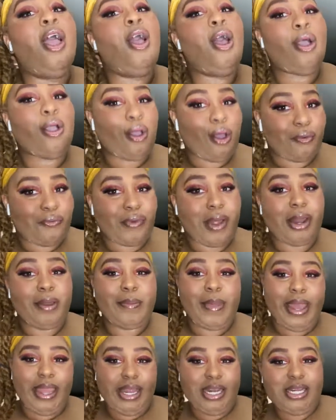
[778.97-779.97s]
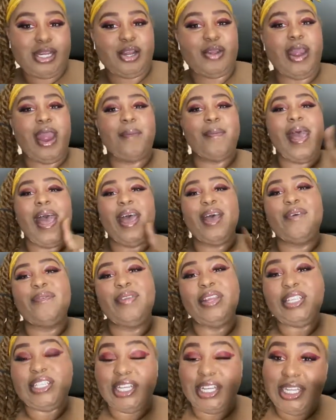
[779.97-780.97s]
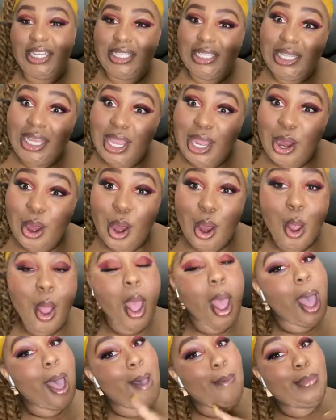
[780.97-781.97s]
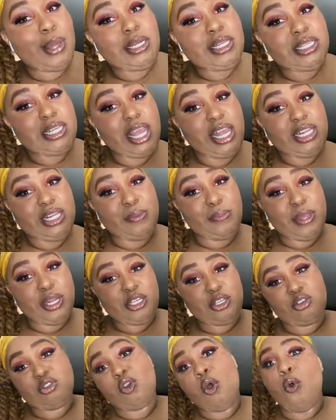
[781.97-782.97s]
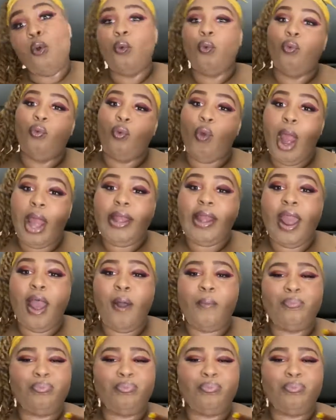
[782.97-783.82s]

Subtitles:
go follow my Instagram at officially Ciara. I'm about to take some pictures right now.